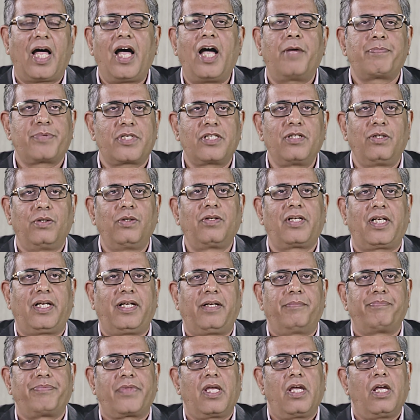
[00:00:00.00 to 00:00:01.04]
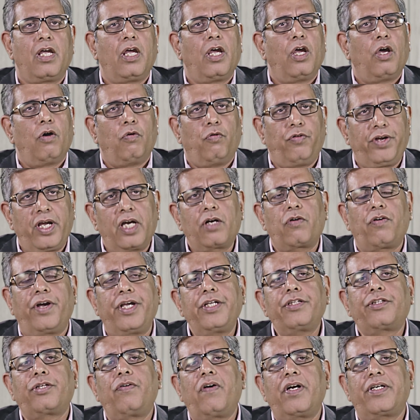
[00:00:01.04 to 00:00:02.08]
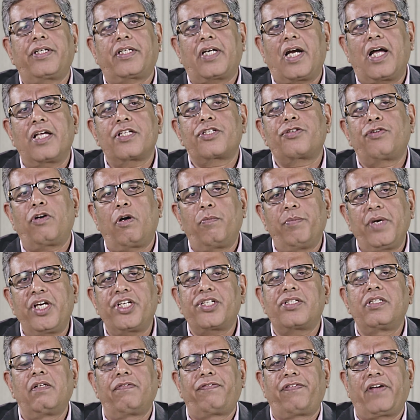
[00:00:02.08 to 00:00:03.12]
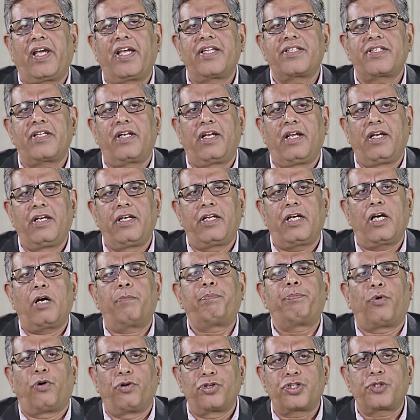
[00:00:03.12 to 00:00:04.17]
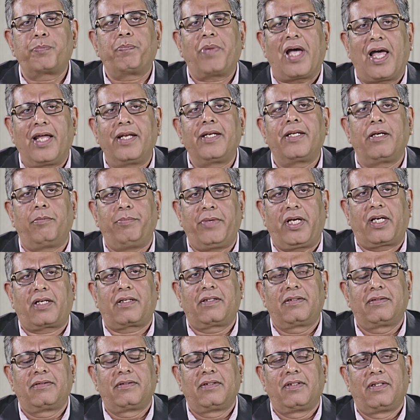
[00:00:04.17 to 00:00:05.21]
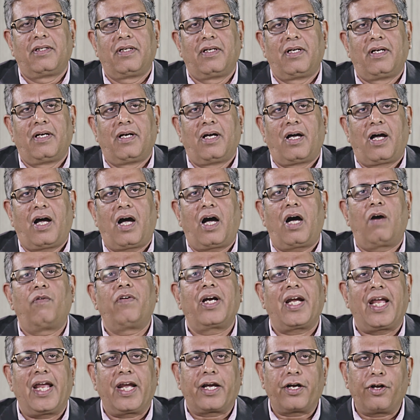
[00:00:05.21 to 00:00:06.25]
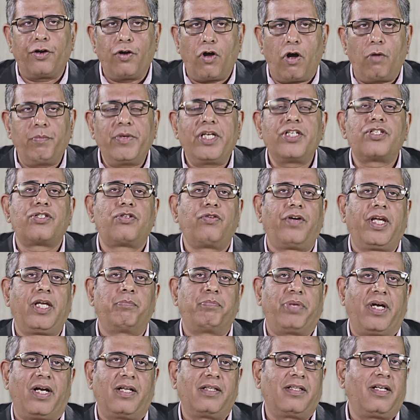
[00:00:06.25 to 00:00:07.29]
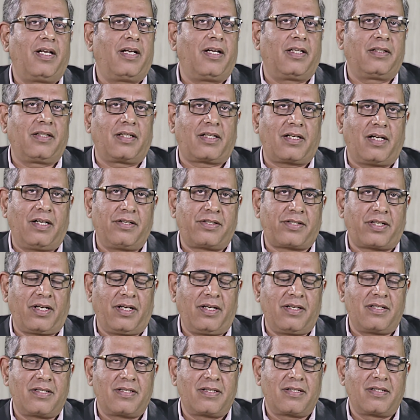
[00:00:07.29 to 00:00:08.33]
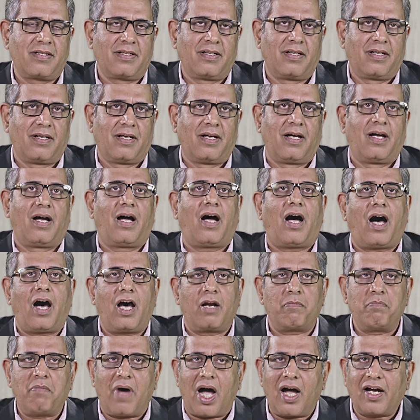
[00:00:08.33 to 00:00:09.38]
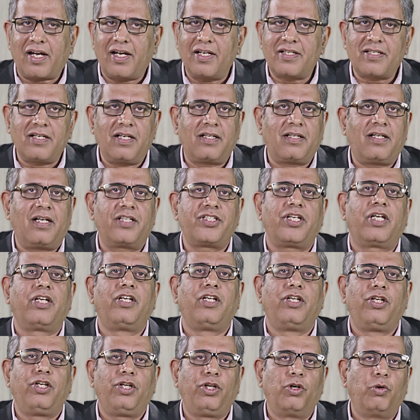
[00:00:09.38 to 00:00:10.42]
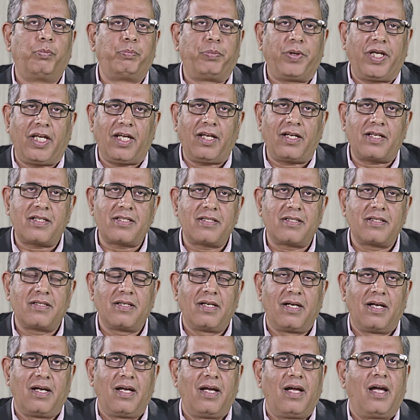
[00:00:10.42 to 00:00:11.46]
Absolutely. We are going through a transformational phase in India post-pandemic. Our economy is doing better than other countries. Our markets are touching new peaks.